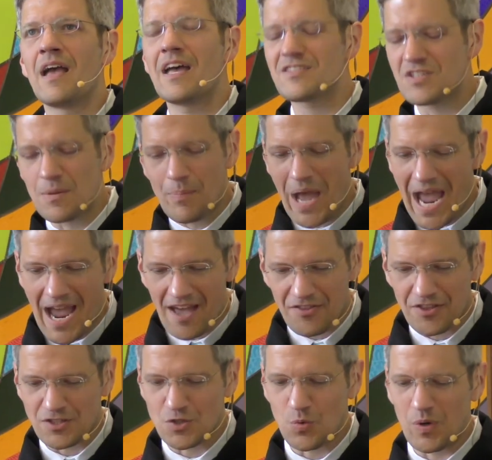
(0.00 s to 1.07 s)
As the
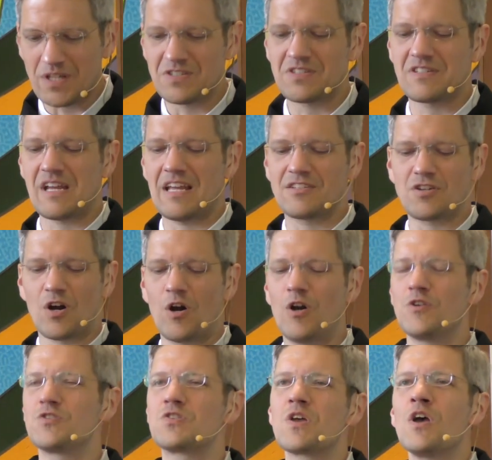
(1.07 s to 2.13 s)
path twists and
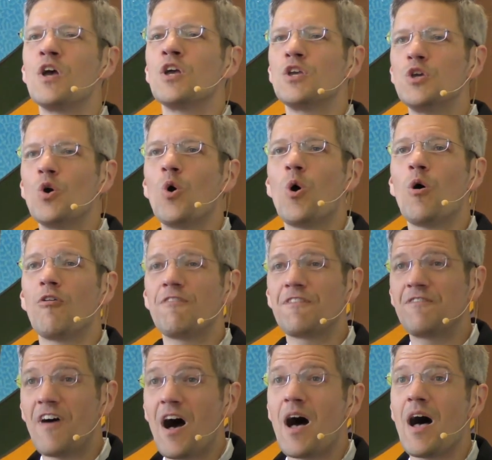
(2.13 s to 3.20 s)
turns,
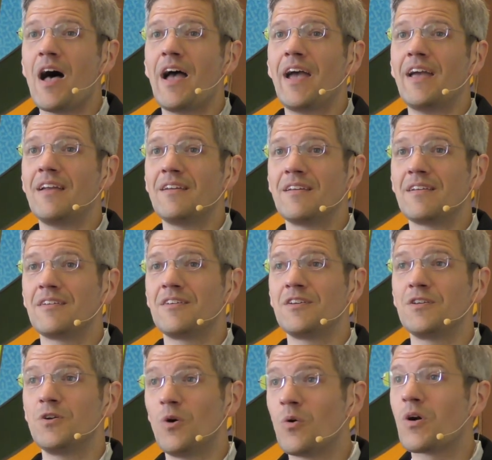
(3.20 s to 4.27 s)
you'll
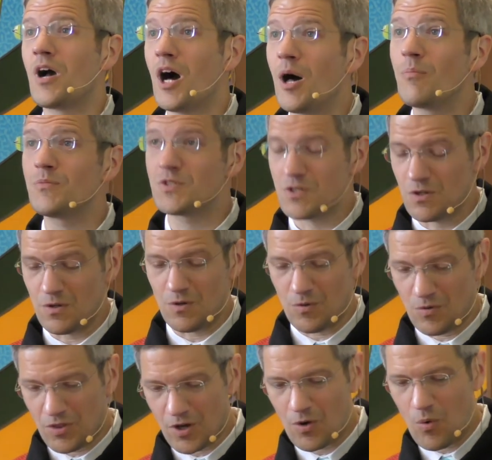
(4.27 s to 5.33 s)
come
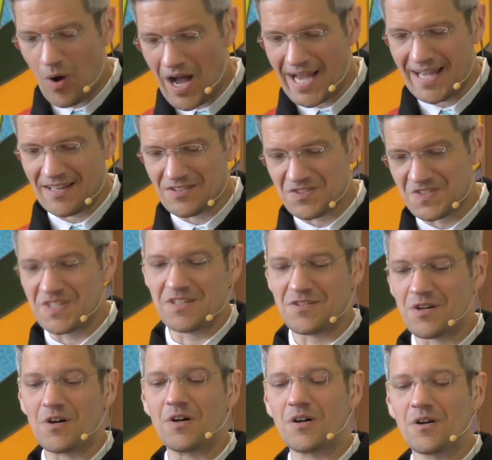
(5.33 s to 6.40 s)
to the quiet
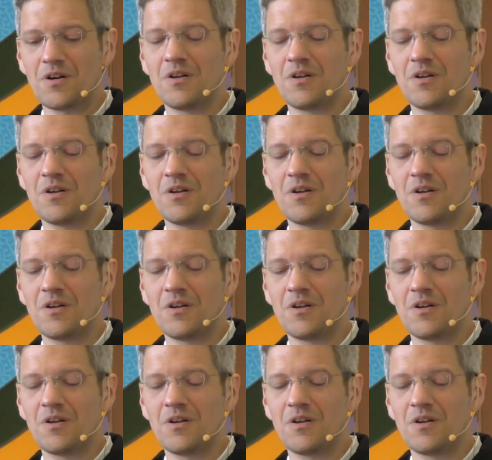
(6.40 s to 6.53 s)
center,